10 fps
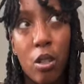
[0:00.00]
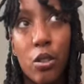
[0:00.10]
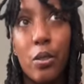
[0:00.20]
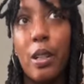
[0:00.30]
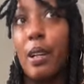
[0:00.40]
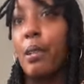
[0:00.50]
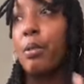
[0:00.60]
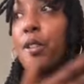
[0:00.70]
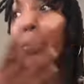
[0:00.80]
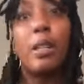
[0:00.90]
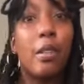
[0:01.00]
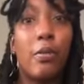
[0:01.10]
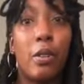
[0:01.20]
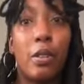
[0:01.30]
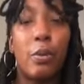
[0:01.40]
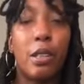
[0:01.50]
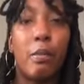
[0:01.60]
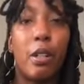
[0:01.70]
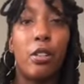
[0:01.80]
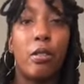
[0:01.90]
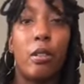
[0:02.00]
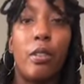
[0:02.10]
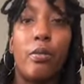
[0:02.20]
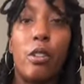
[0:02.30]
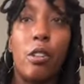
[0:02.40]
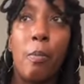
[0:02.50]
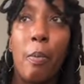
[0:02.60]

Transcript: So yeah, it could be great if it's with somebody you're in love with,